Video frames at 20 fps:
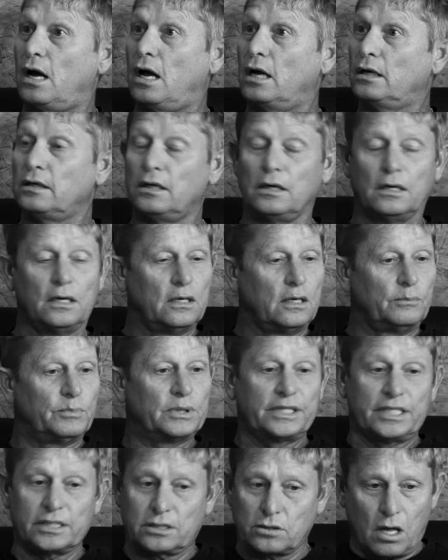on.
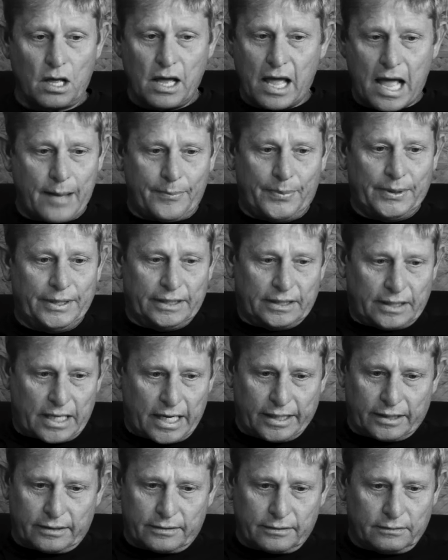But this all happened in
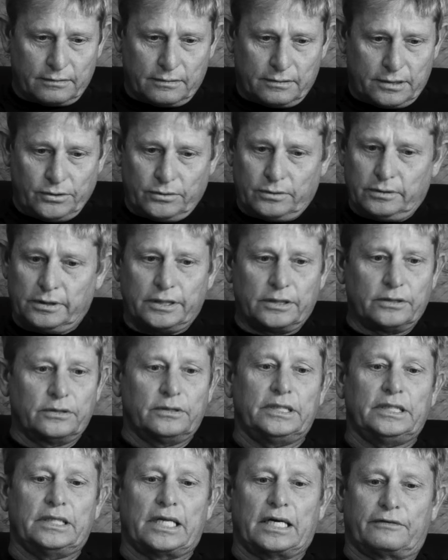like. Dude,
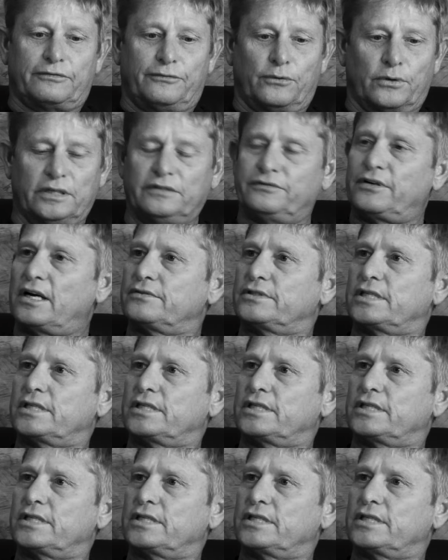literally like forty-five